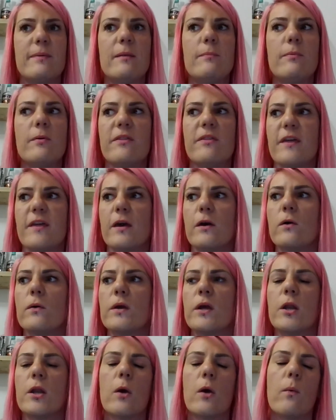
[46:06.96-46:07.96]
people think, oh,
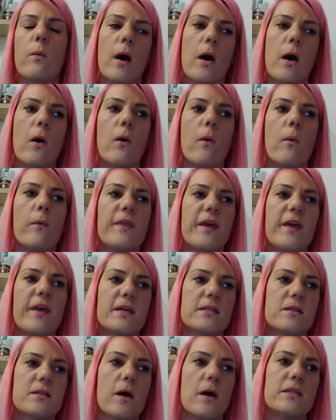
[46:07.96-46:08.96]
you know, oh, the
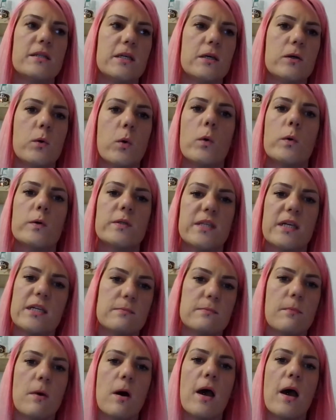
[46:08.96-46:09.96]
anxiety
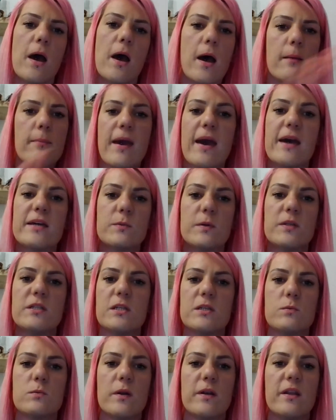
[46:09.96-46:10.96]
causes my IBS, which
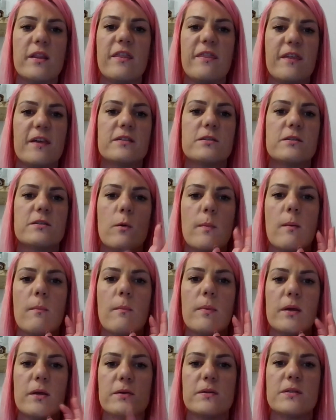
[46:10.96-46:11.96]
is one of the things I
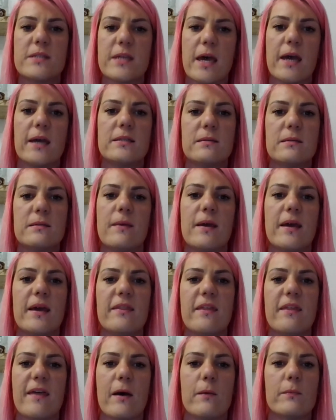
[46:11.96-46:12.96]
remember you saying to me,
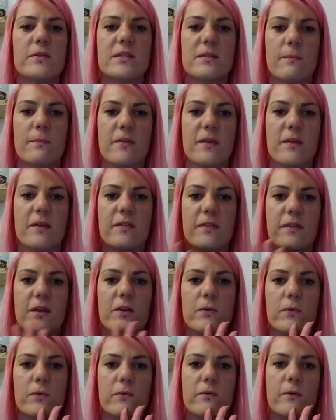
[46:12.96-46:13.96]
that was something that
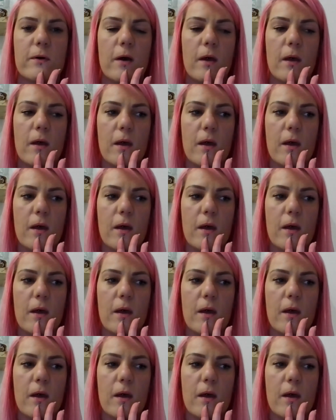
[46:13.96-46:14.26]
you're